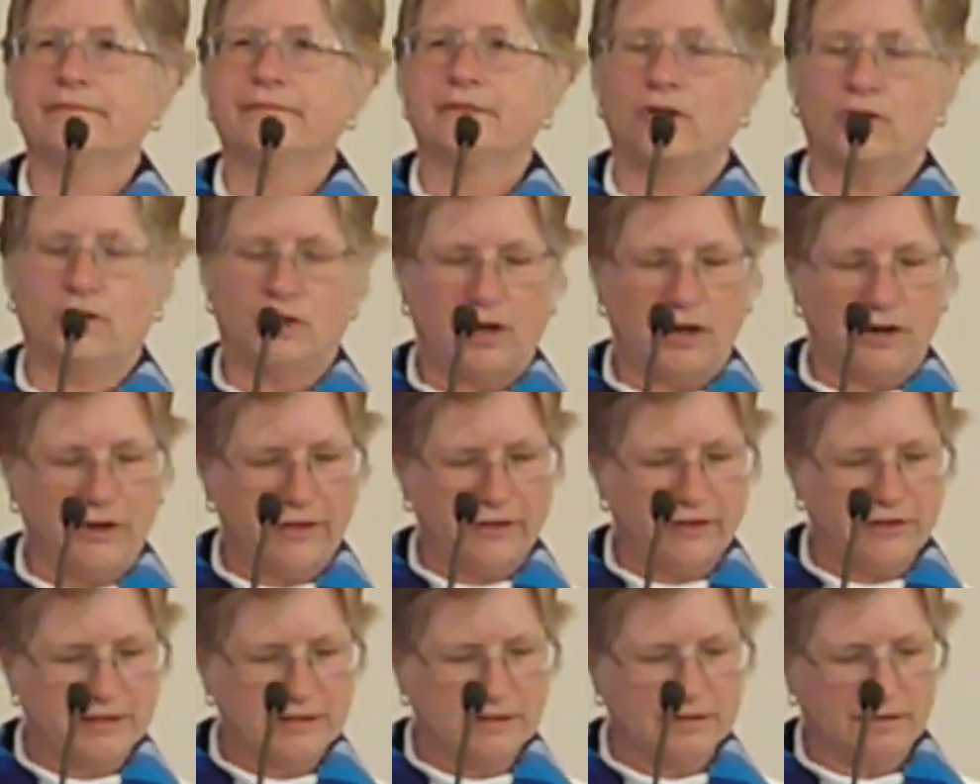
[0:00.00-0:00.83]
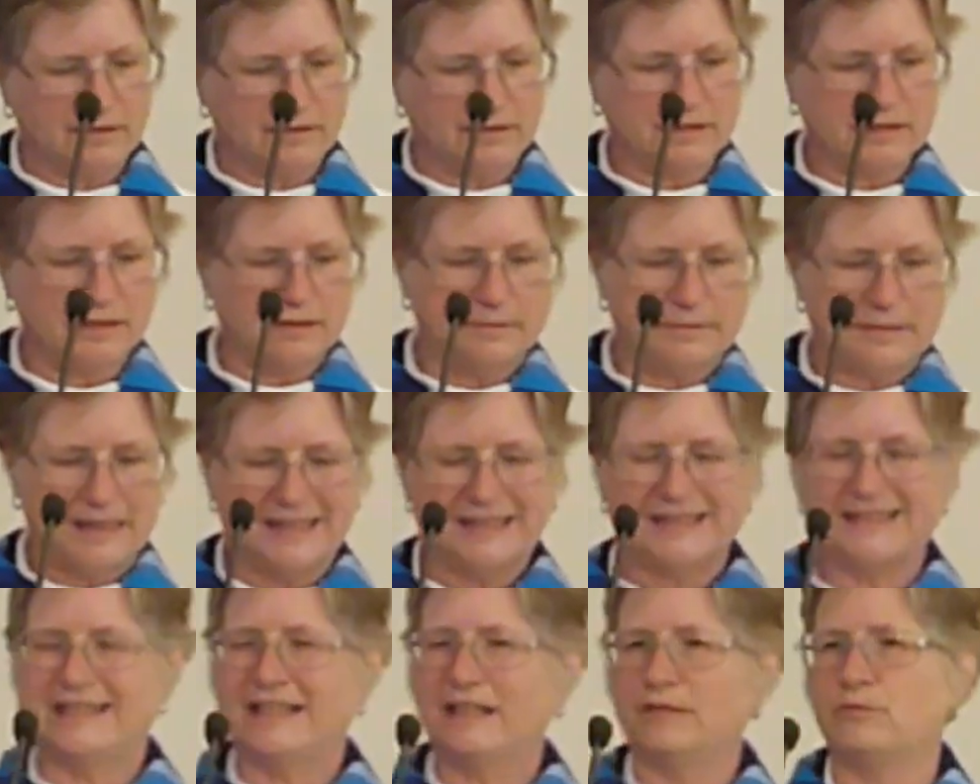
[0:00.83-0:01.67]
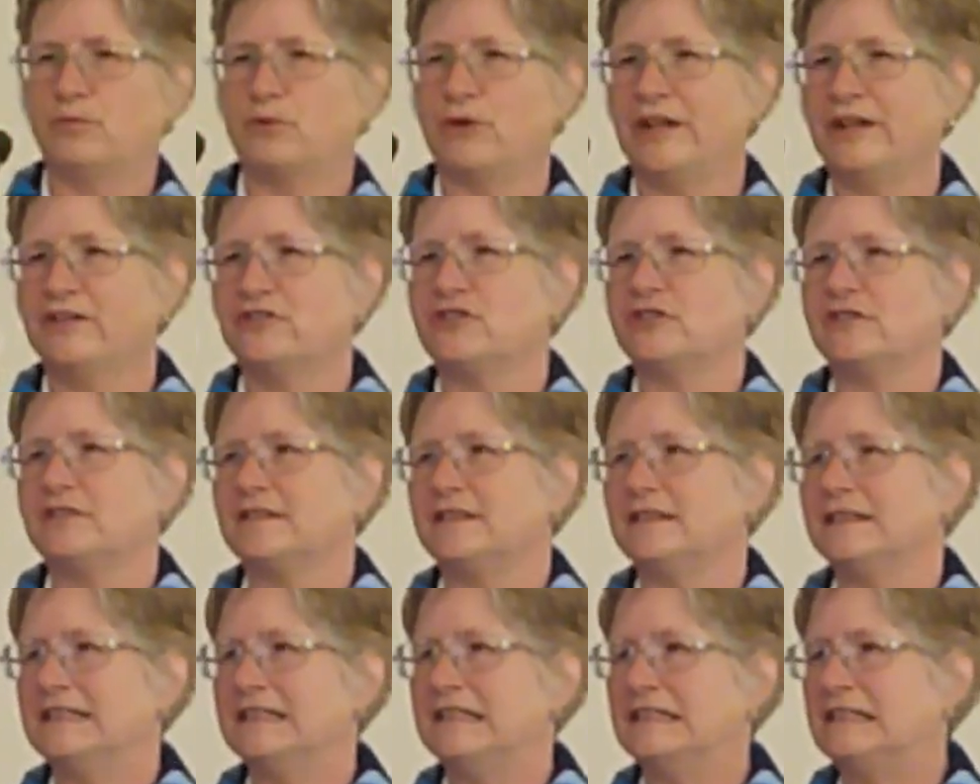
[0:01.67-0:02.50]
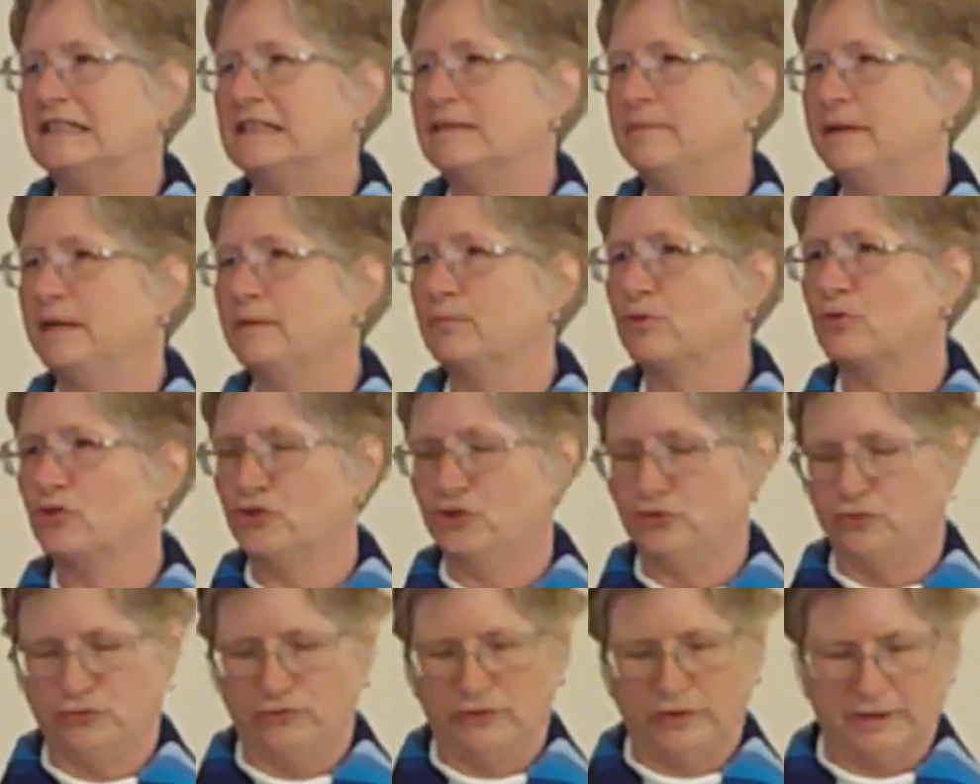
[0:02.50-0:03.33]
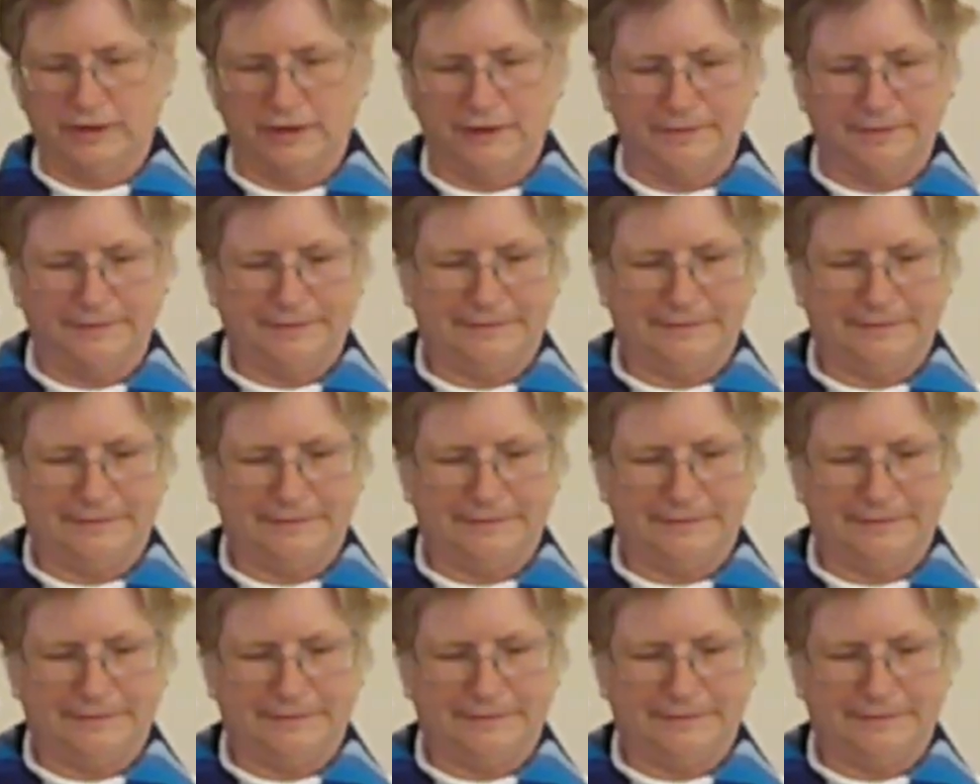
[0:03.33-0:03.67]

Or are there still some dead branches that need to be pruned?